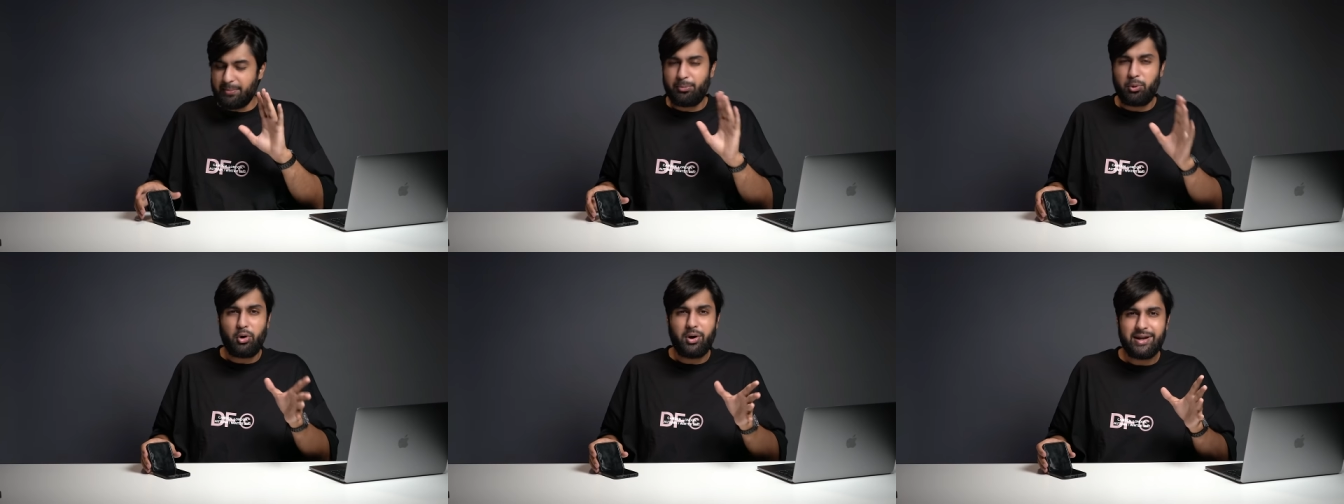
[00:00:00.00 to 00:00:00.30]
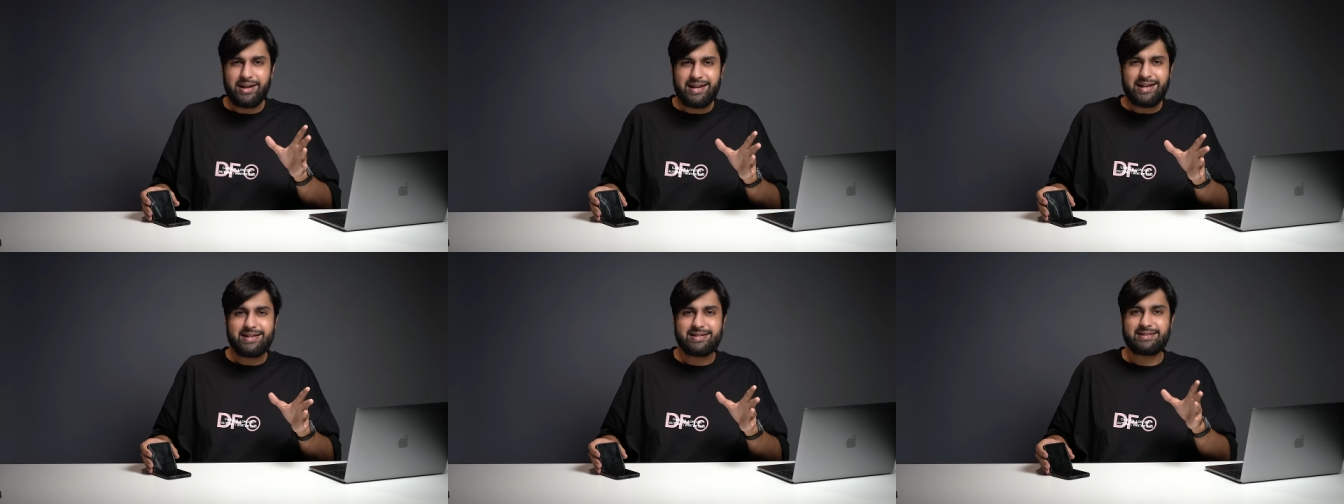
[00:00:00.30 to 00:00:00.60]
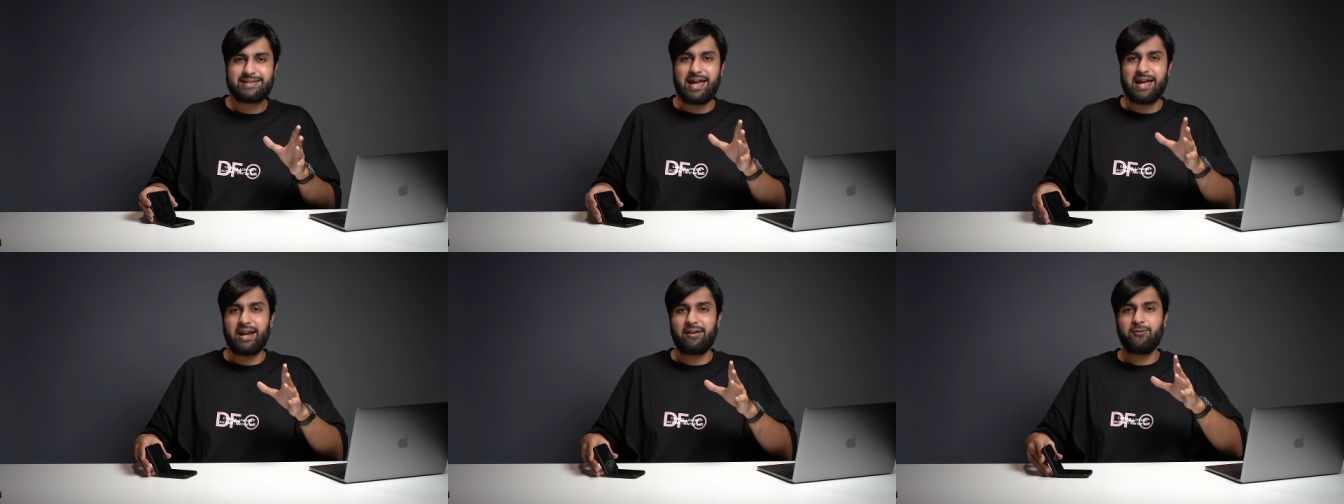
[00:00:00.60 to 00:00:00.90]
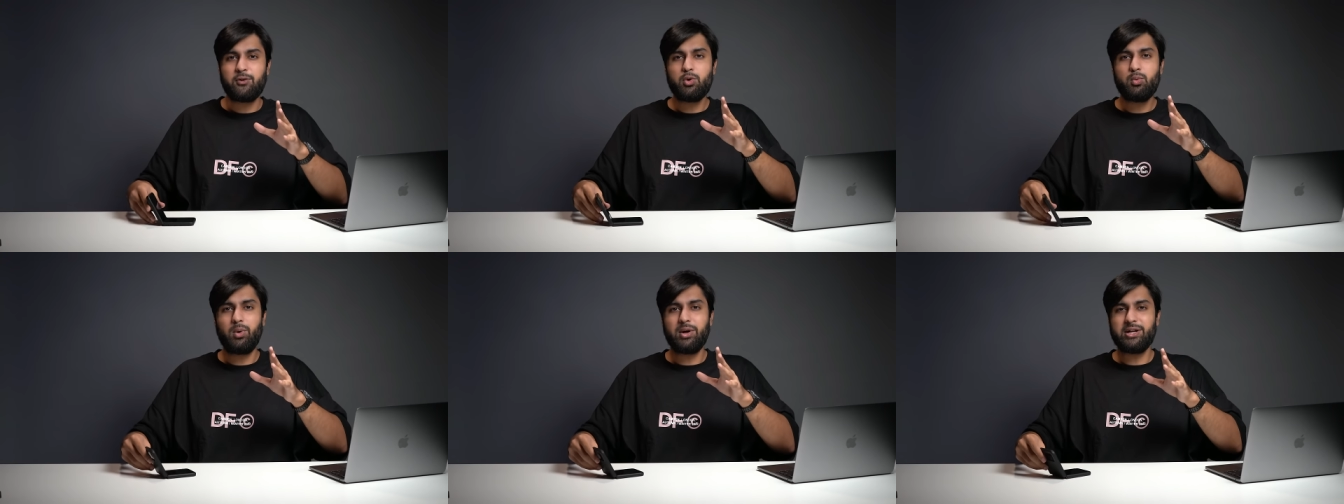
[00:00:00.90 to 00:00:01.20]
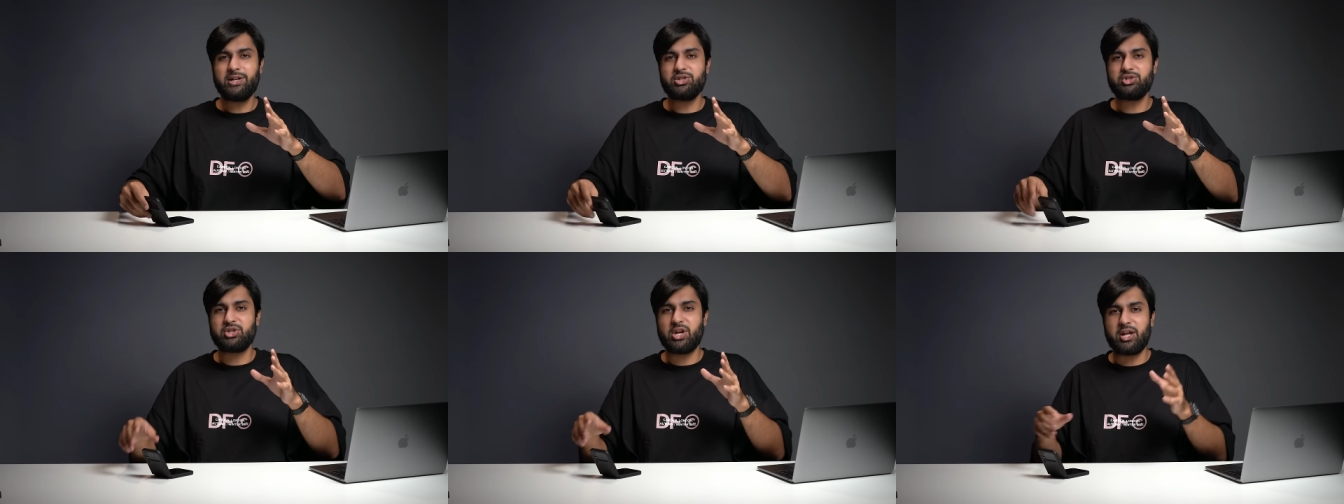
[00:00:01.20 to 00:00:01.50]
point is that if you
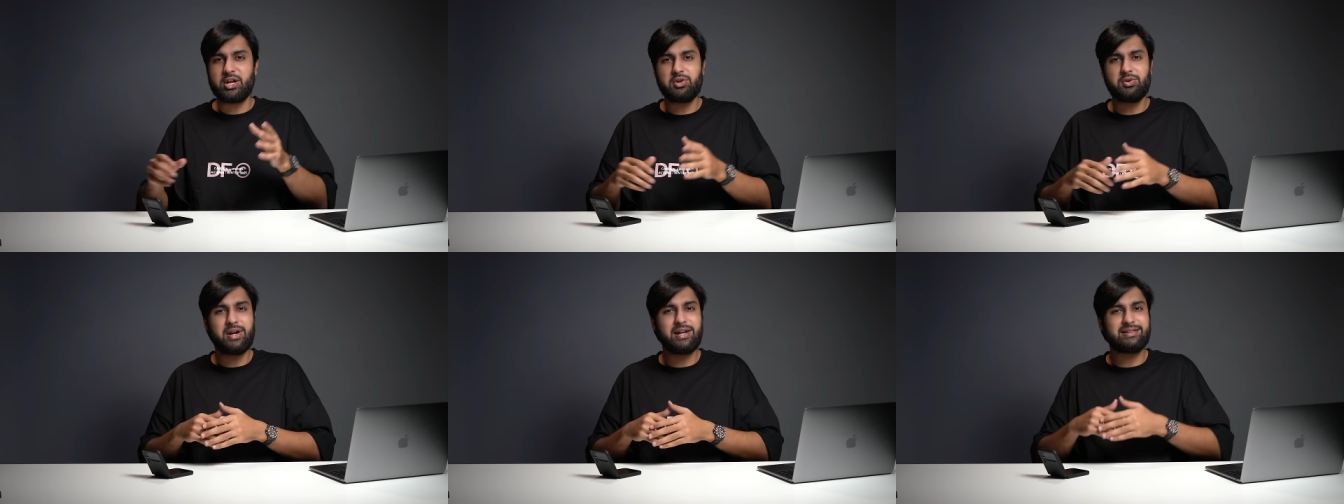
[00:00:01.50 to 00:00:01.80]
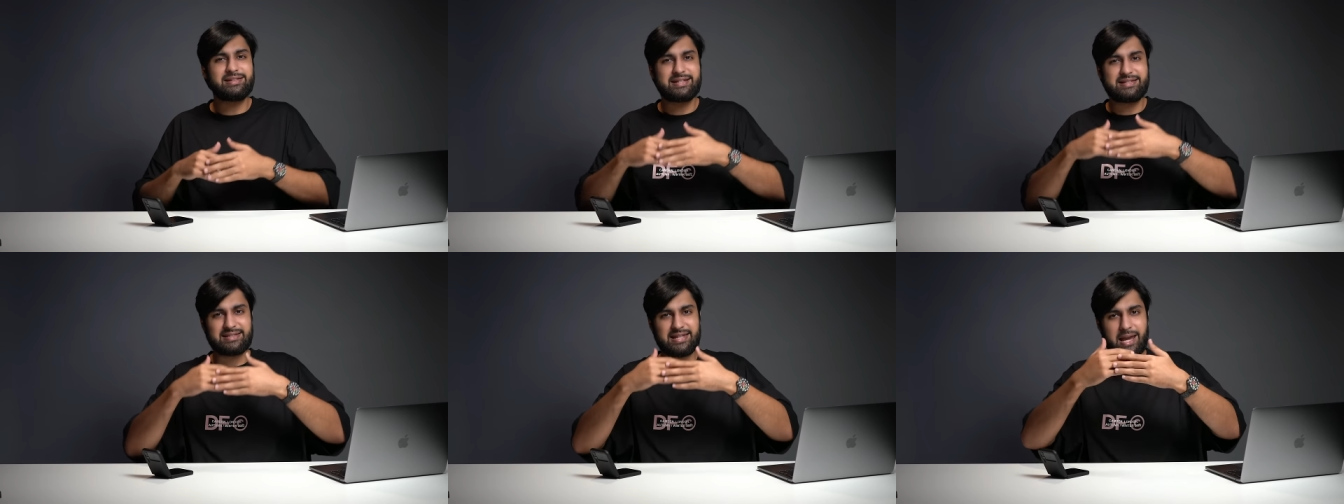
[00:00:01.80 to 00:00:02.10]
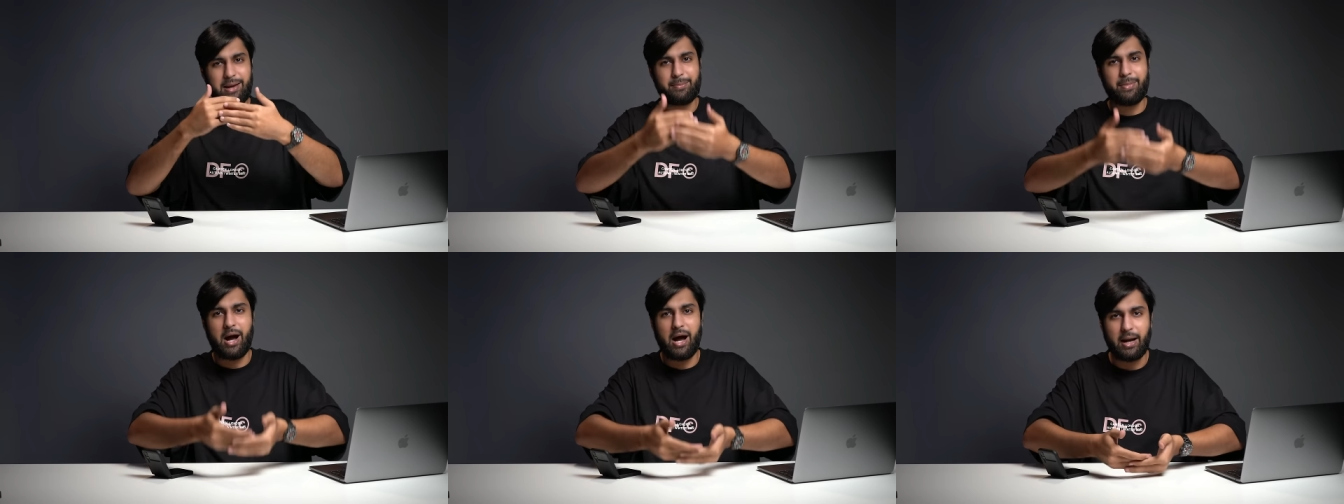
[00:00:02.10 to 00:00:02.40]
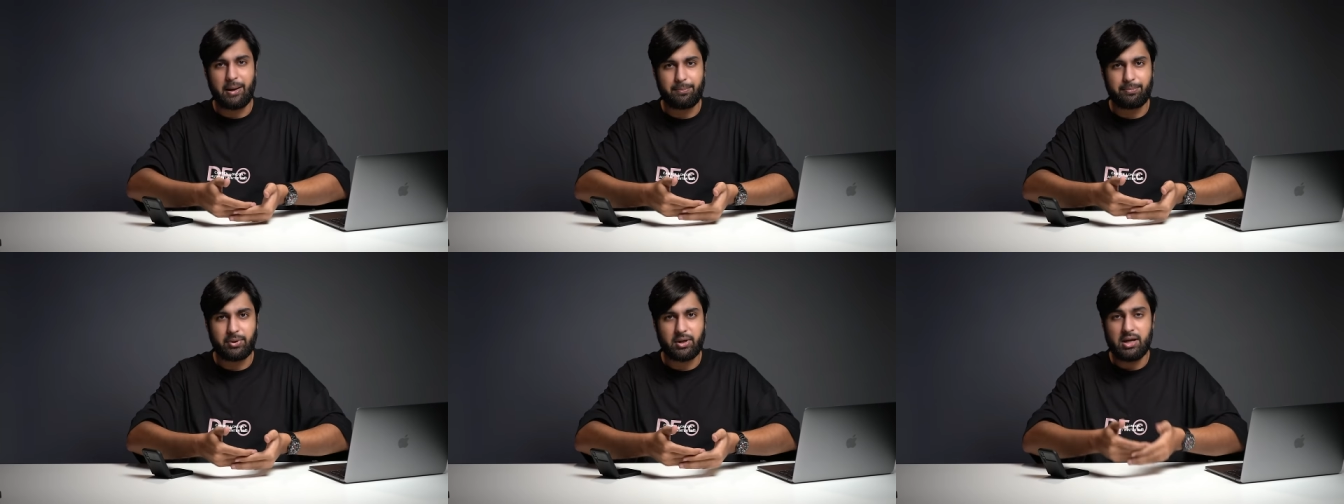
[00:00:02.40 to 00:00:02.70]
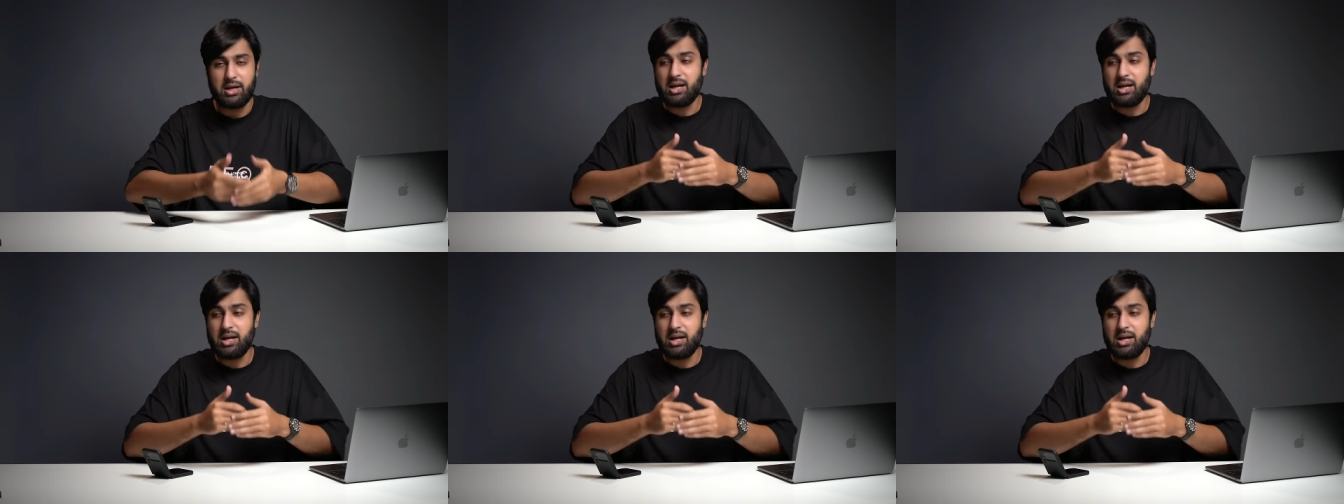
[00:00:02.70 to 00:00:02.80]
wanna generate the same hype,